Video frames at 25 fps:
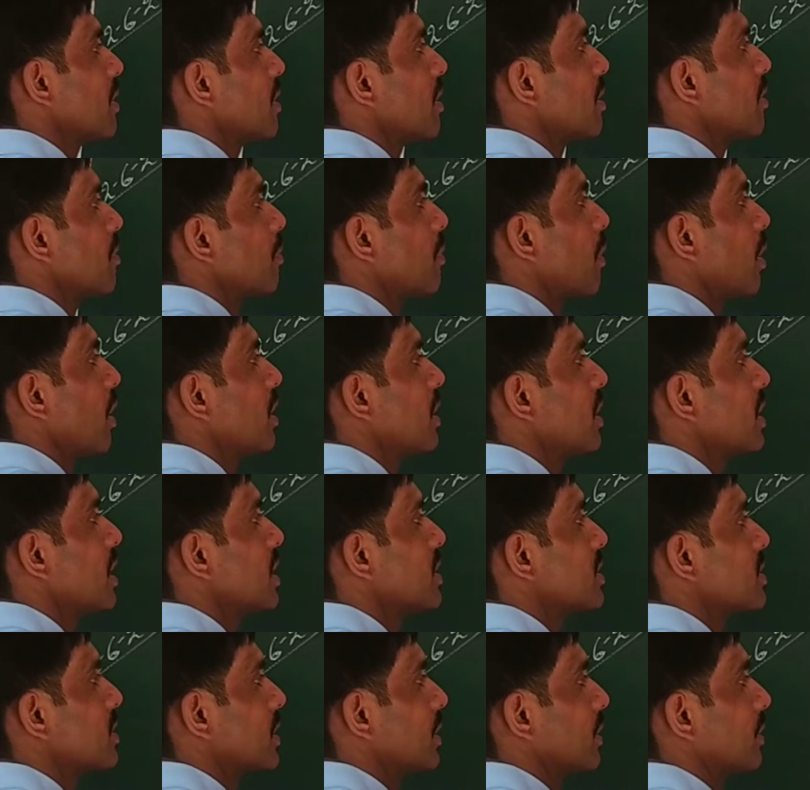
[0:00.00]

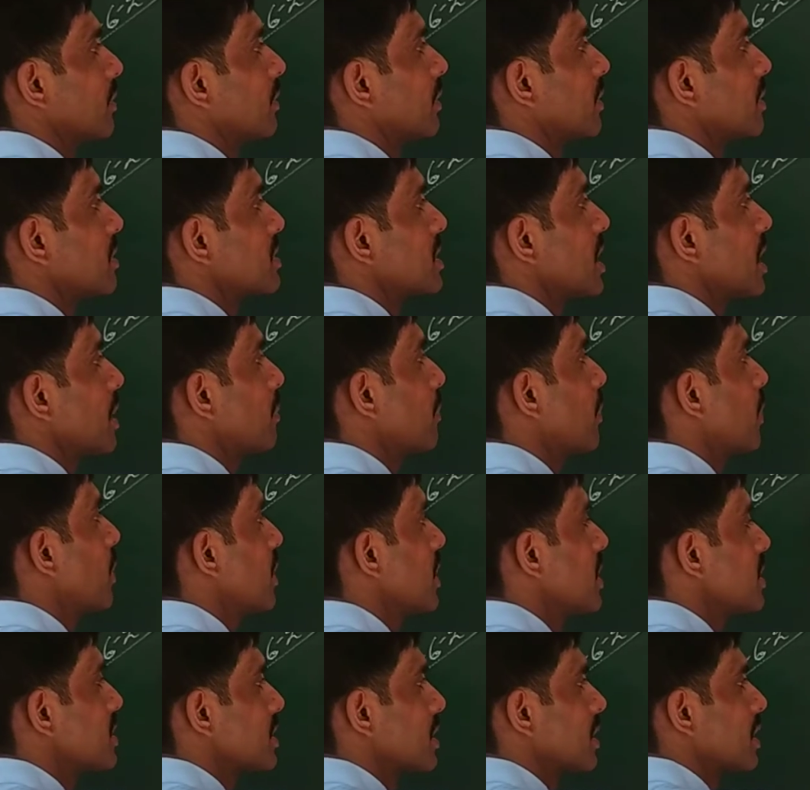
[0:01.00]
pollination,
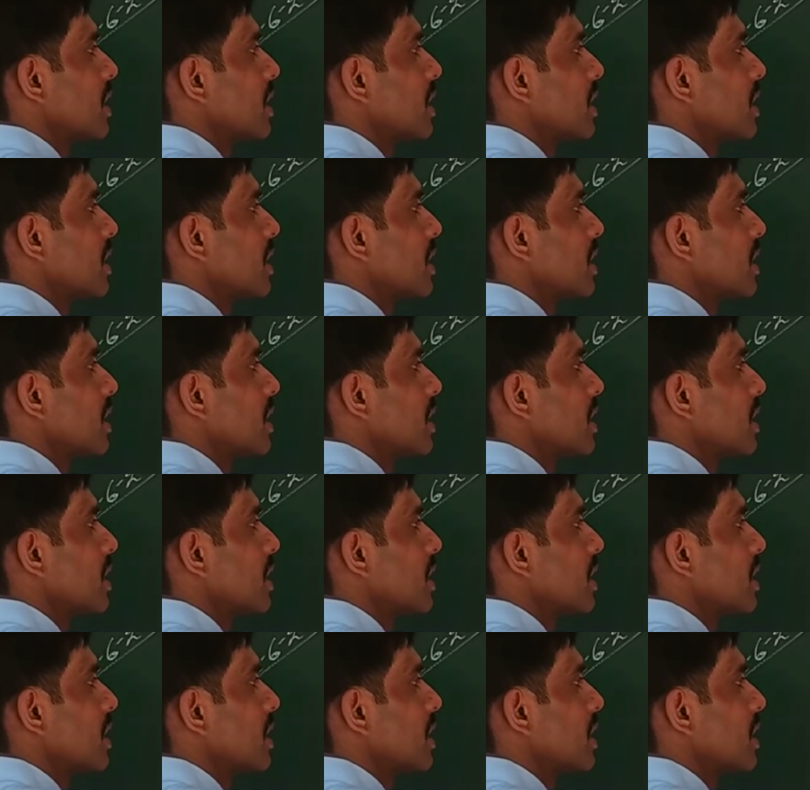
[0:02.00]
self-pollination.